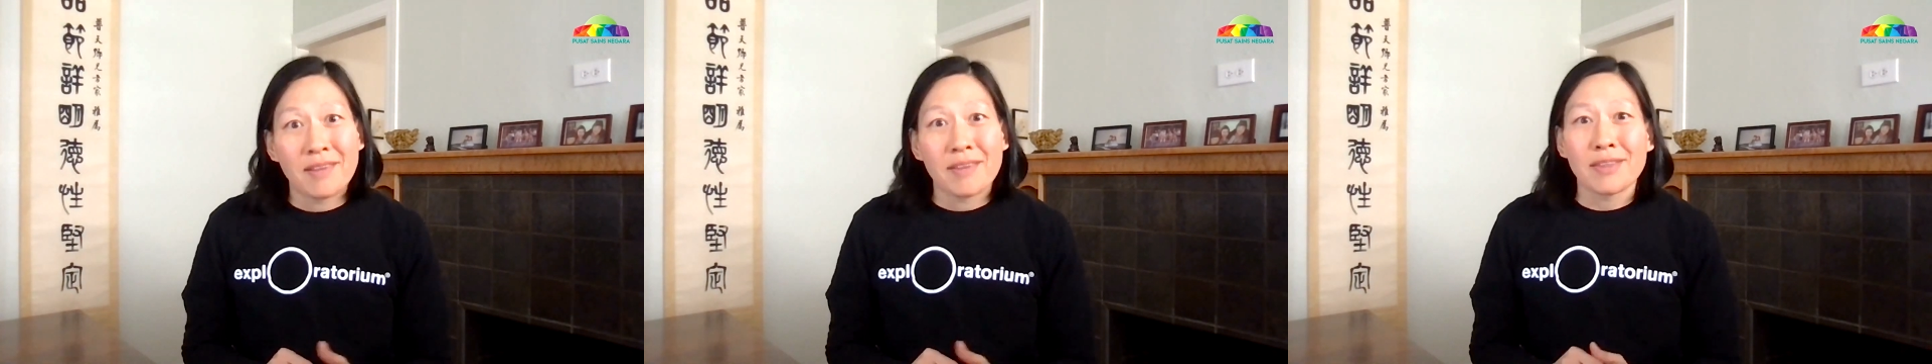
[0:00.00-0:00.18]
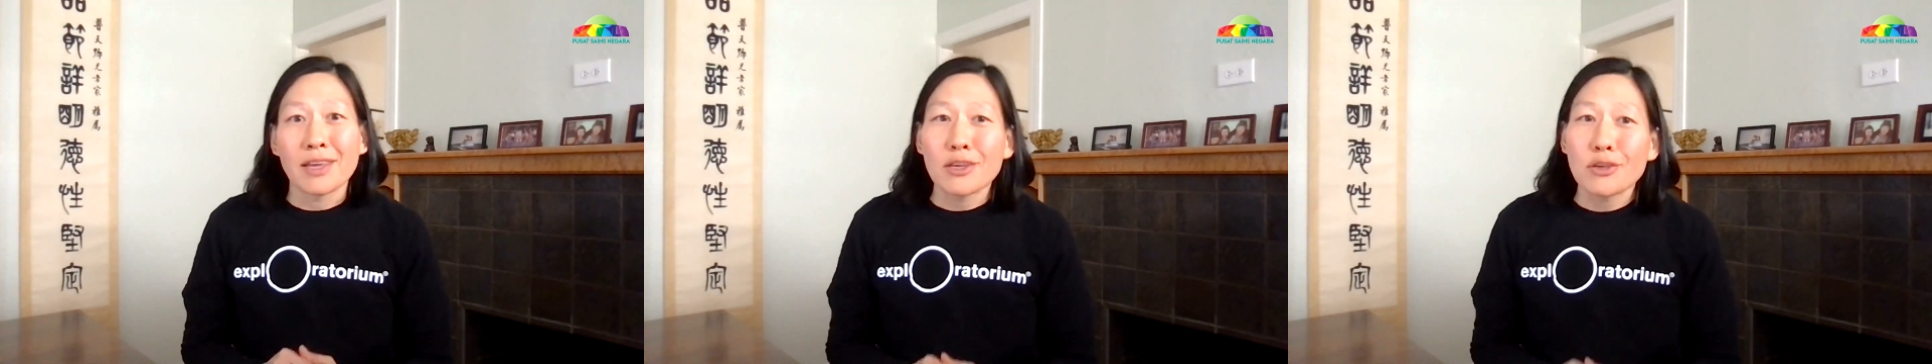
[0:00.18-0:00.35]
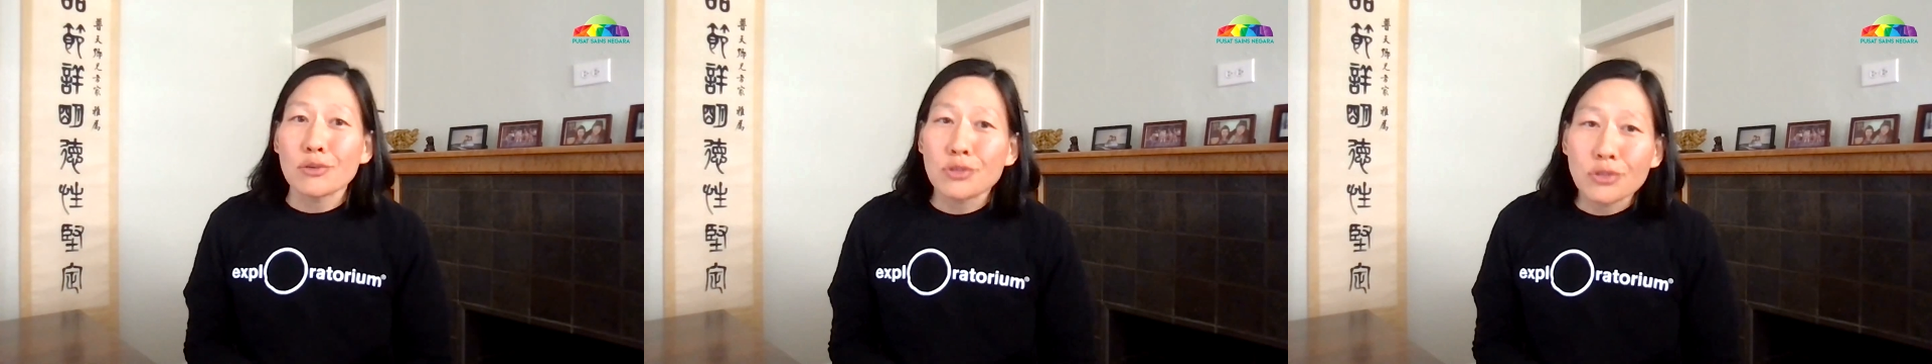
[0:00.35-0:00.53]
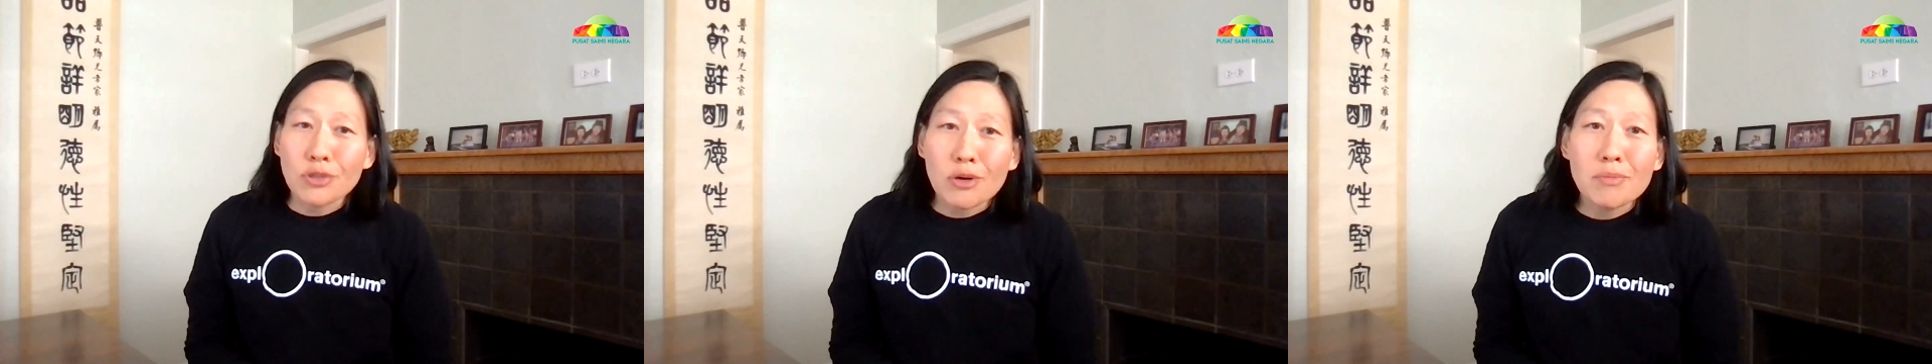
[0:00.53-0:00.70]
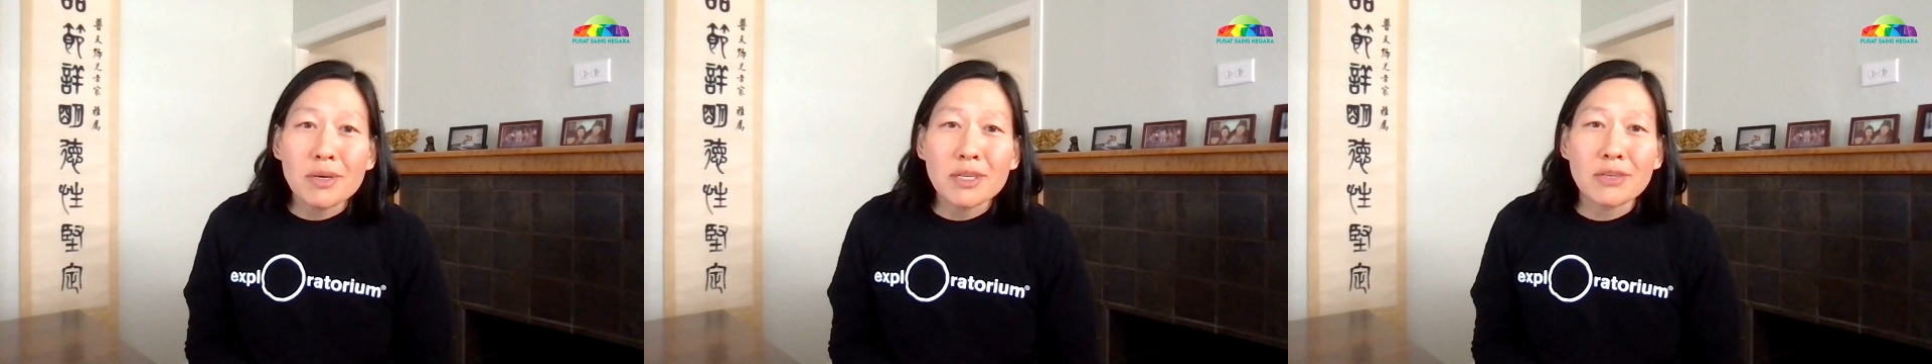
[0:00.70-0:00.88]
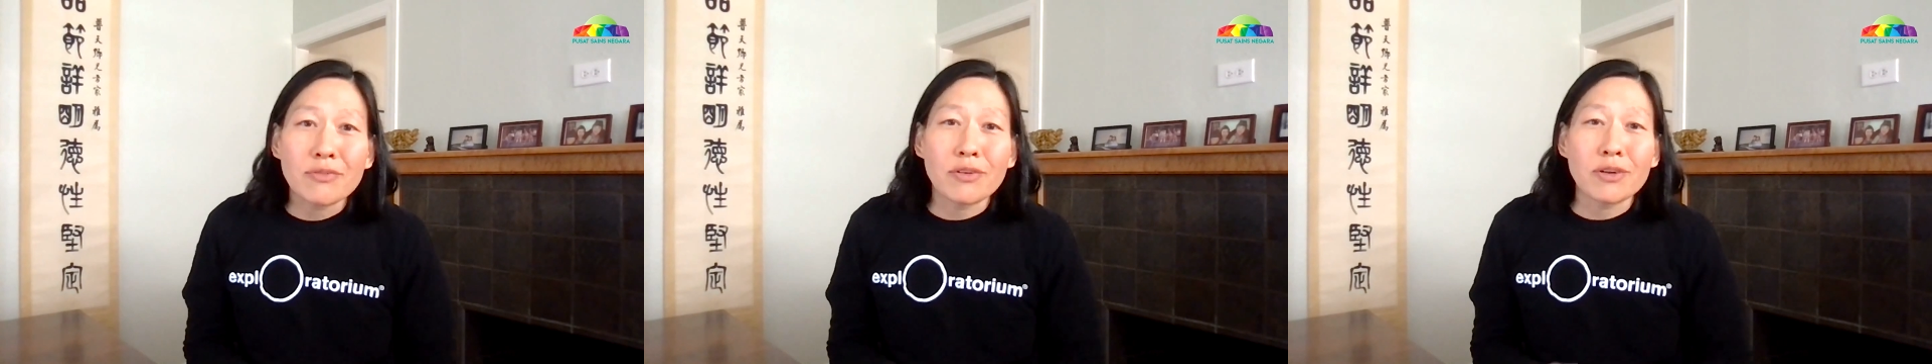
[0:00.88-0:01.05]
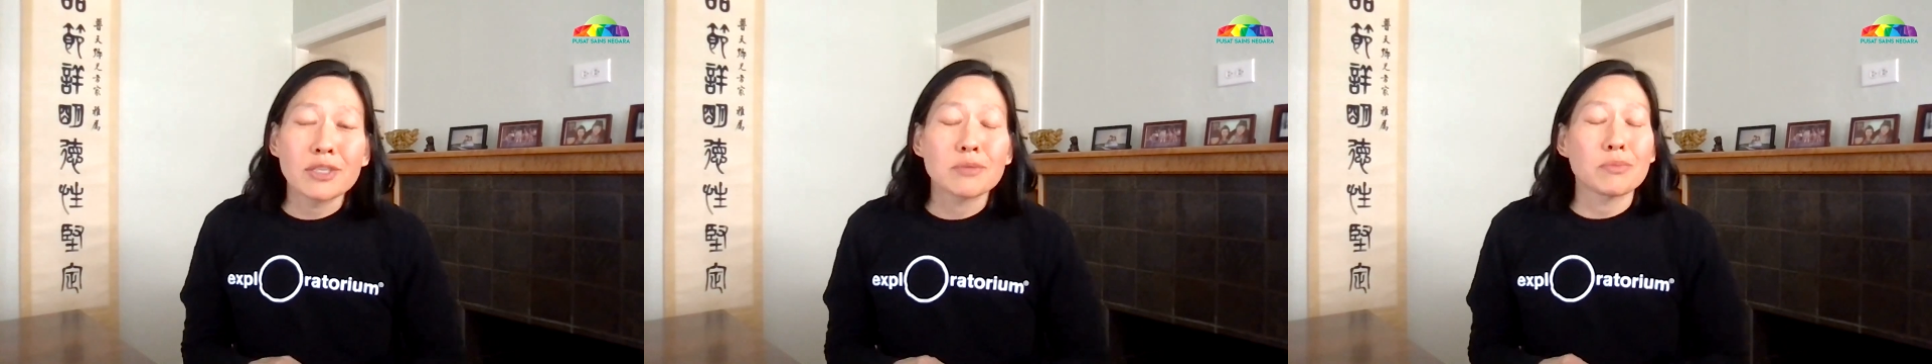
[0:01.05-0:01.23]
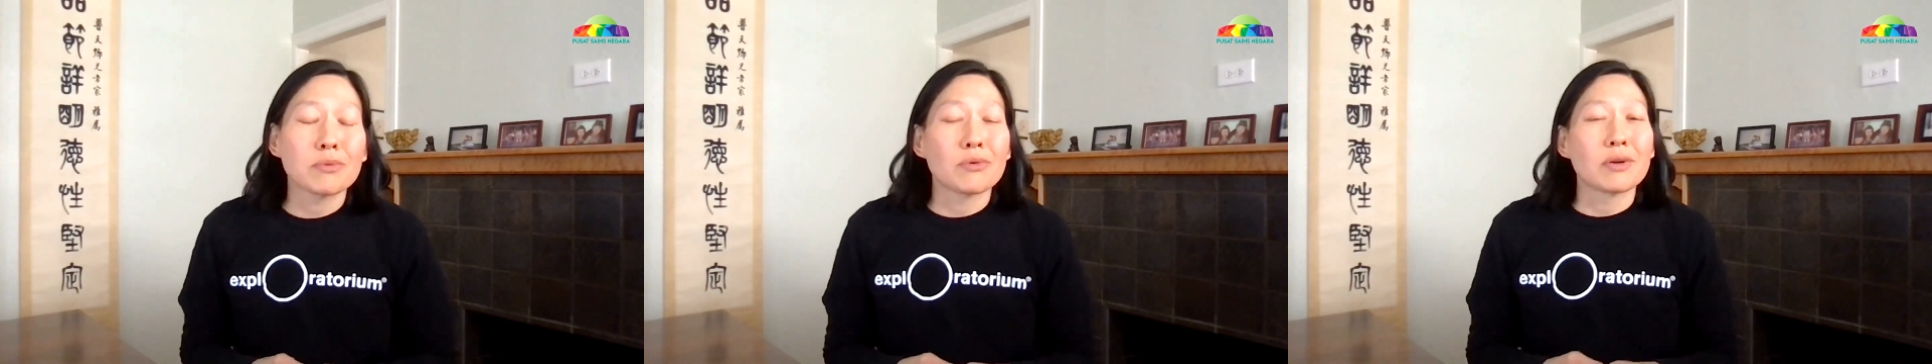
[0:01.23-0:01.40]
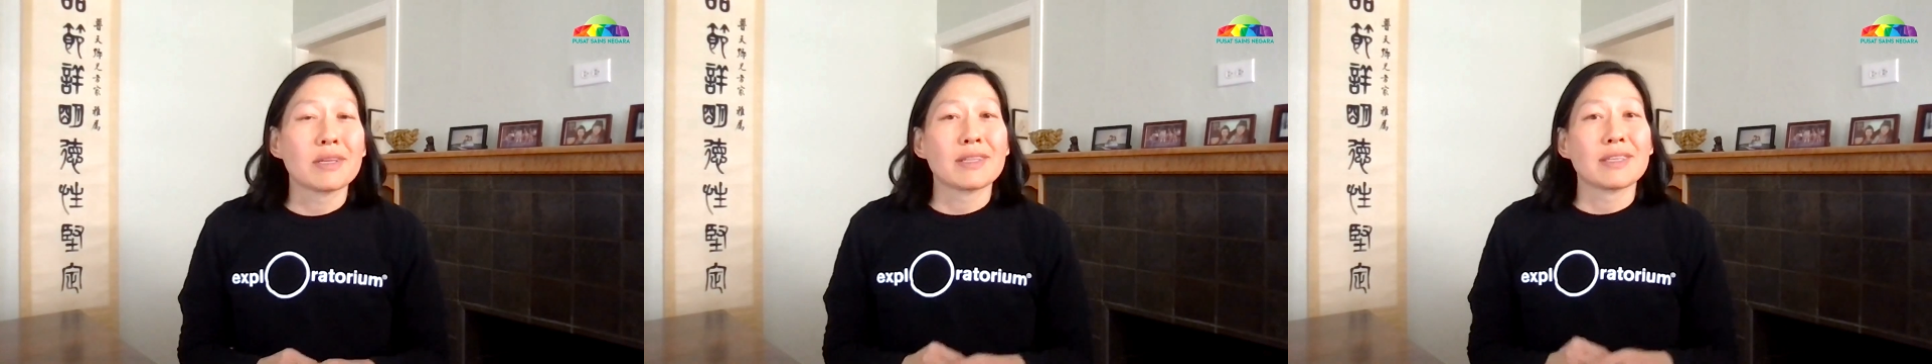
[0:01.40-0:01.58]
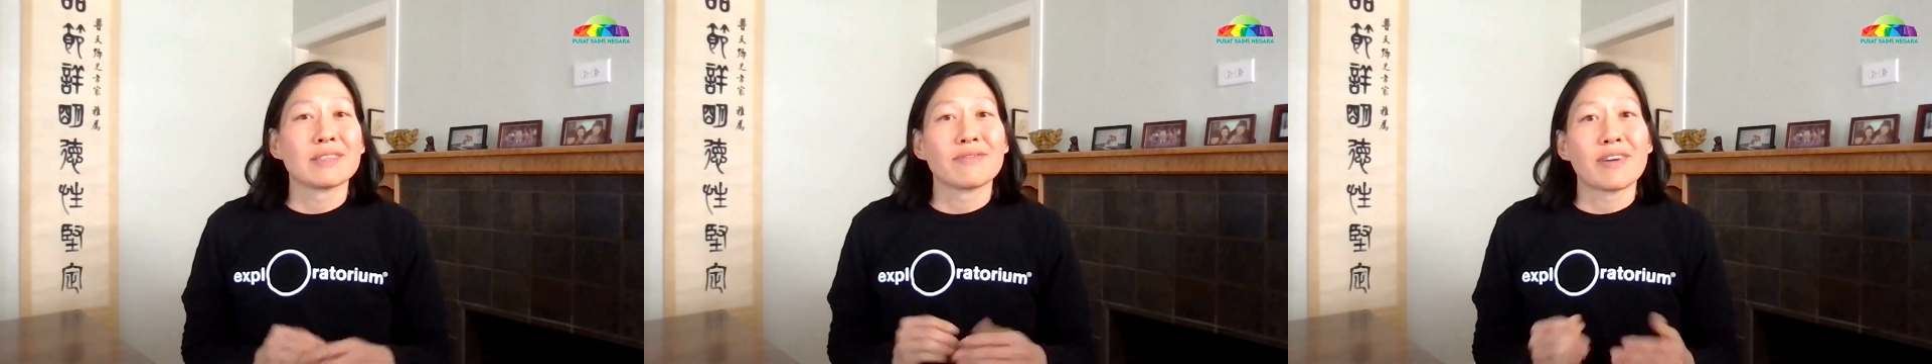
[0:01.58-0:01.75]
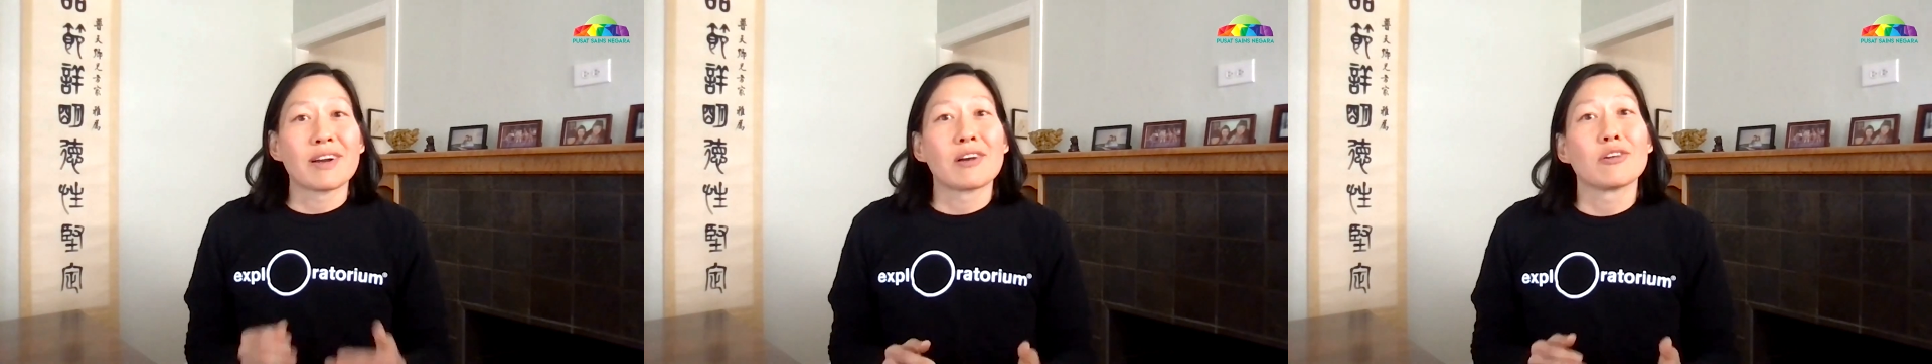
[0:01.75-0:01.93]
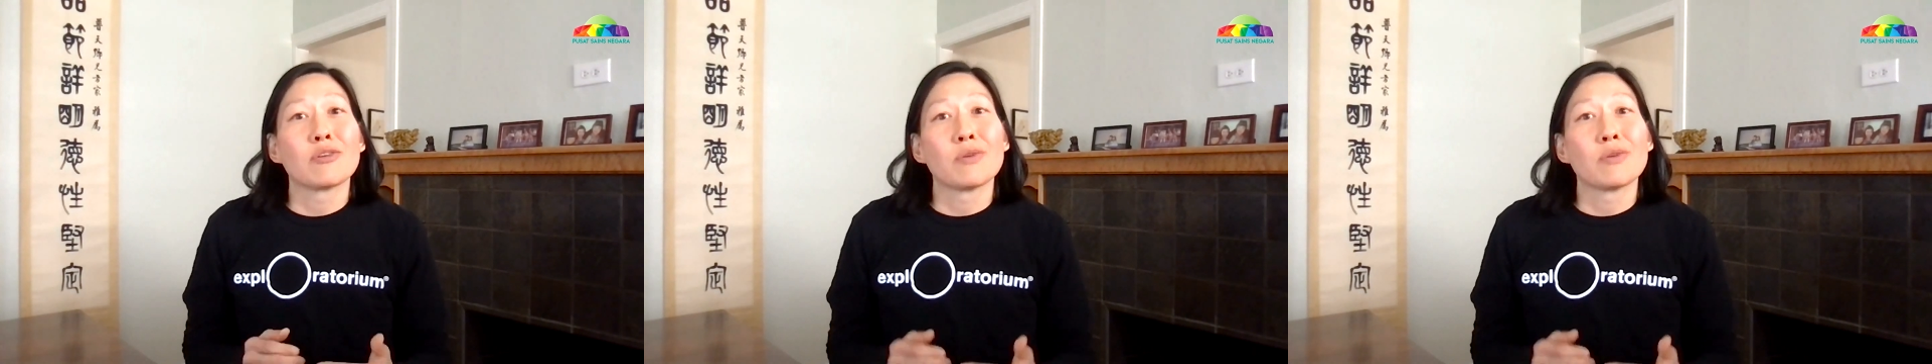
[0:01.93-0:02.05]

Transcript: Thank you so much for exploring these viral